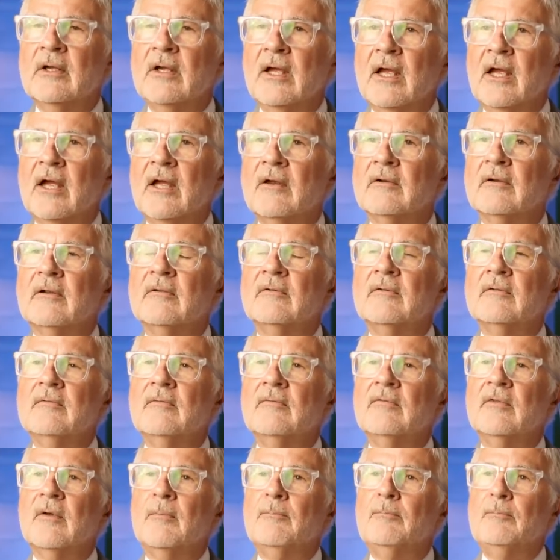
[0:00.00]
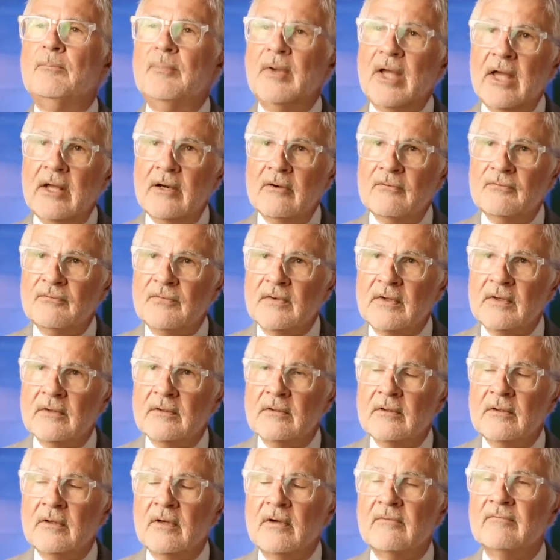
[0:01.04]
And the
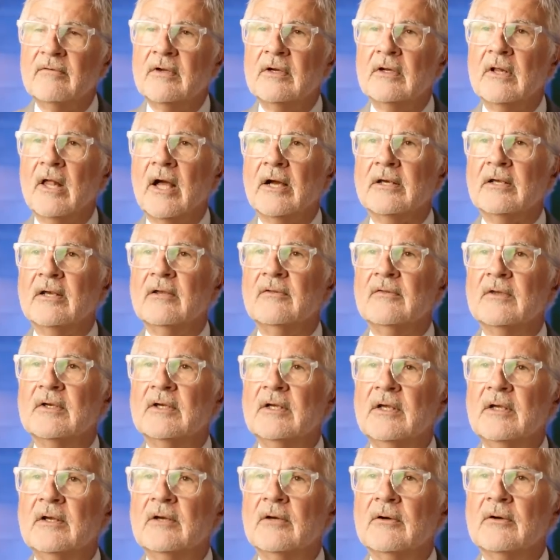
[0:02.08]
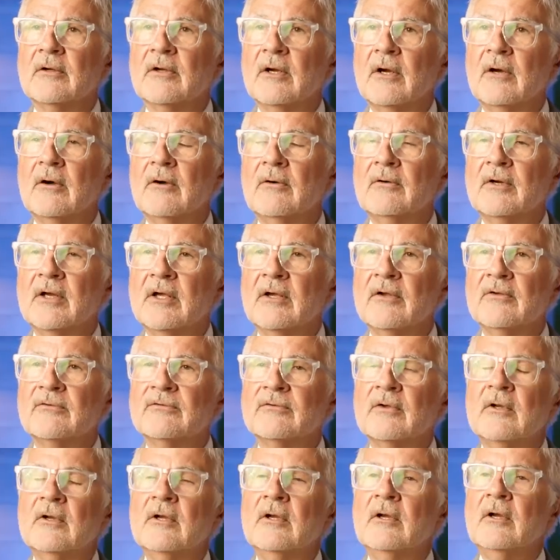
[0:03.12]
benefit of unlocking the keto code
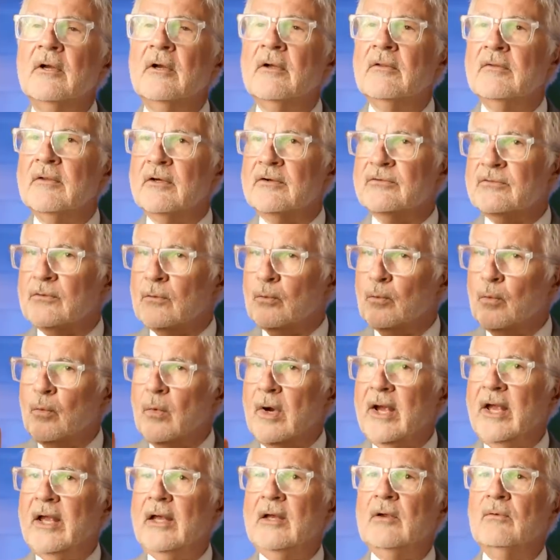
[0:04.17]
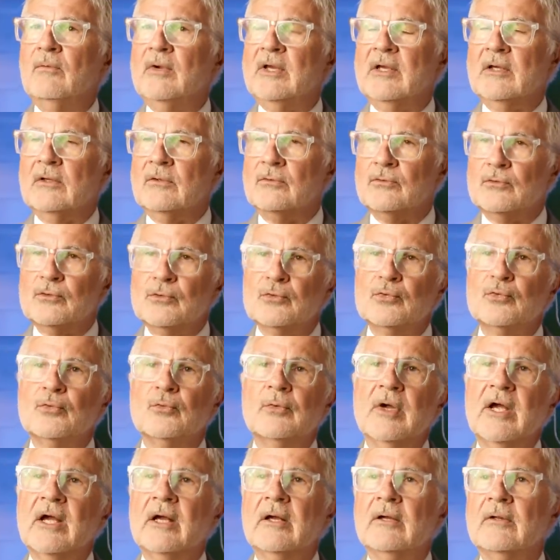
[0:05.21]
is there's a way we can
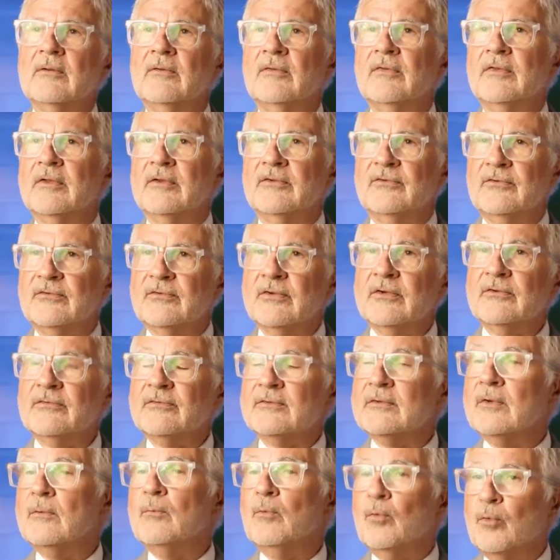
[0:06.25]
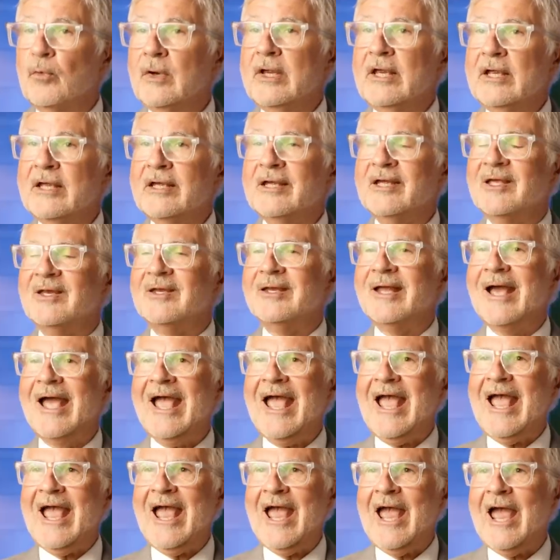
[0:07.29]
trick the system, we can
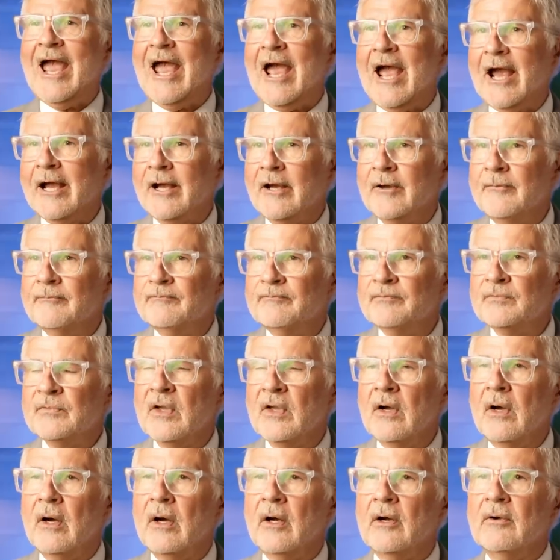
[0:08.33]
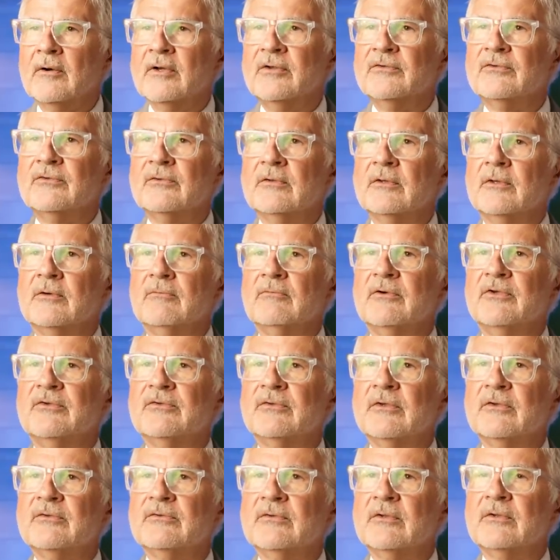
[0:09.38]
hack our insulin
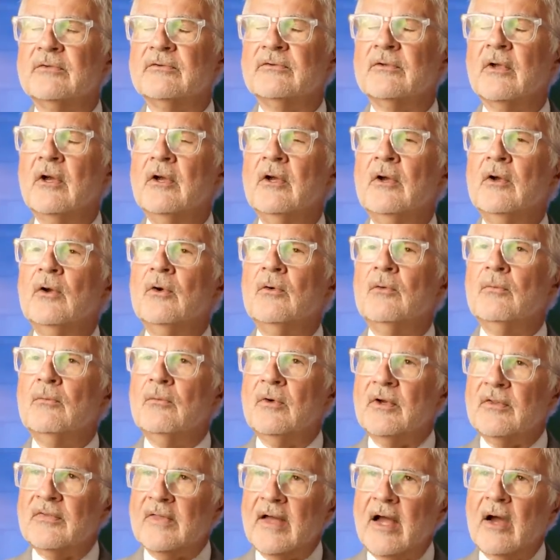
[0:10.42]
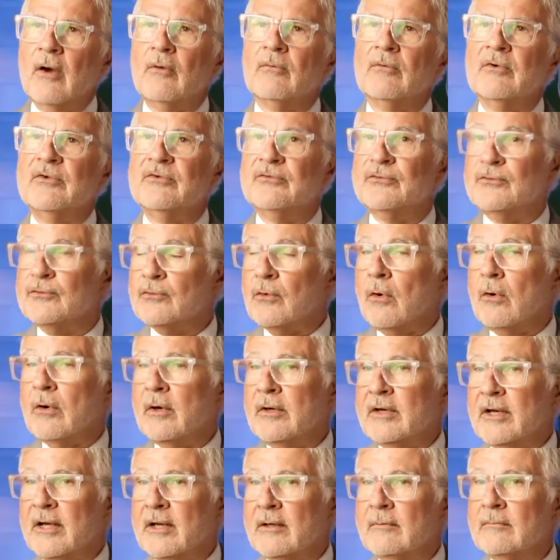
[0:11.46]
resistance without
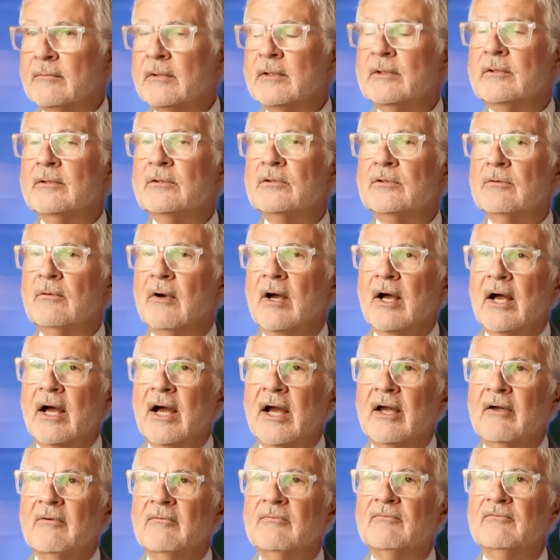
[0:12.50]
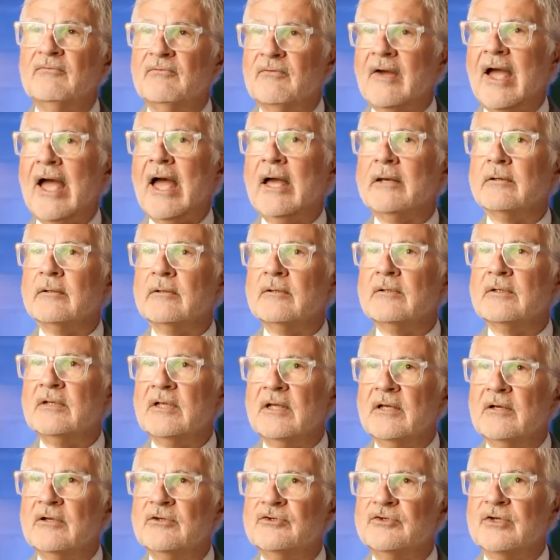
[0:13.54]
resorting to a high fat
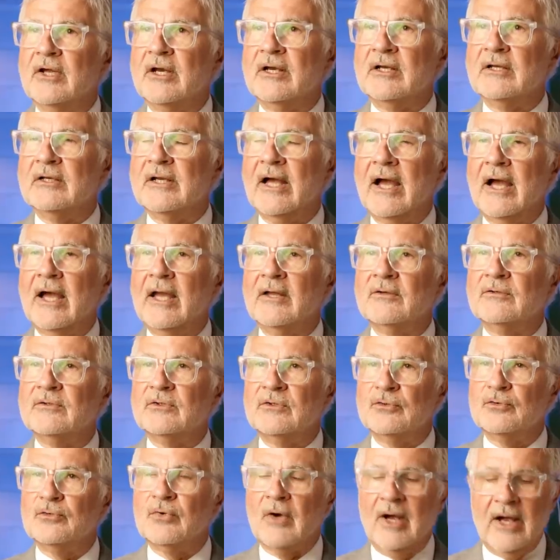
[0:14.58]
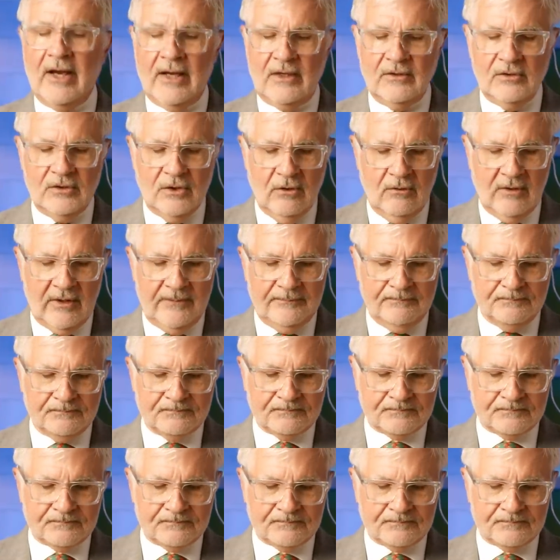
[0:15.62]
ketogenic diet to try and do it.